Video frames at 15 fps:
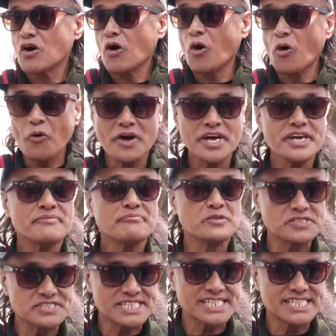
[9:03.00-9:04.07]
Hawe
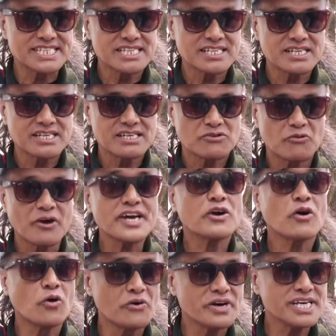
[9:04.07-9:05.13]
music. Why
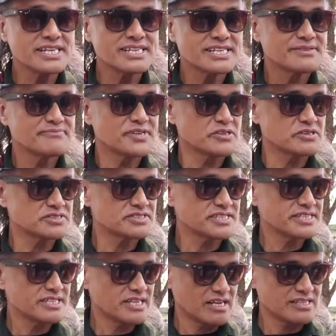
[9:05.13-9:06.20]
Hawe? Because
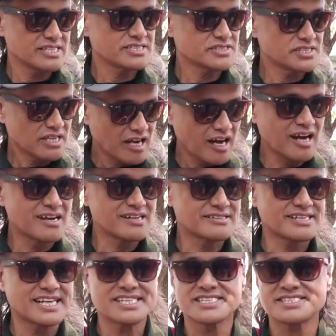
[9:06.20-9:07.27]
our
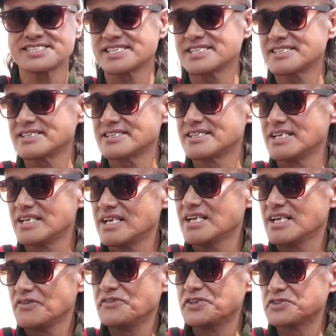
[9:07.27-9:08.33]
traditional,
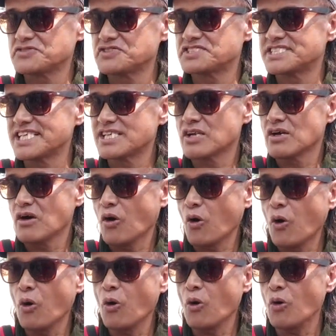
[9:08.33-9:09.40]
we used to chant
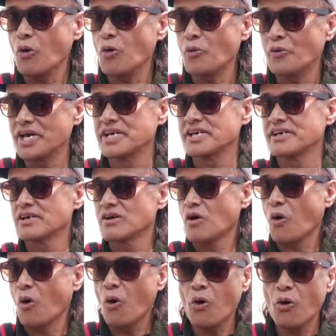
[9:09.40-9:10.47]
Hawe,
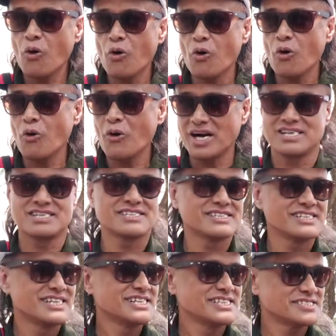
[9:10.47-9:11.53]
Hoa.
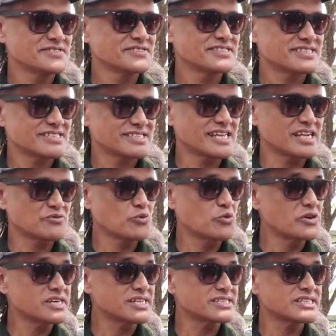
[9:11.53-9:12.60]
So that
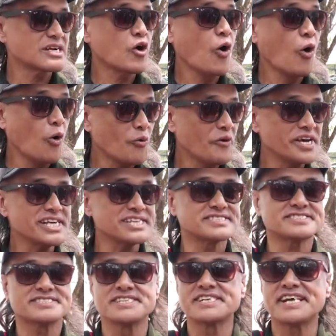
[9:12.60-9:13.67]
word Hawe
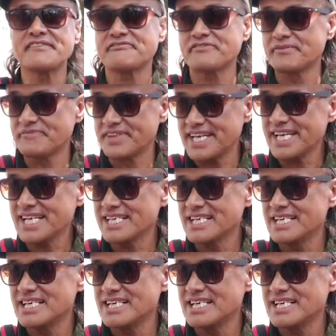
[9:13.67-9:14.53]
is derived from there,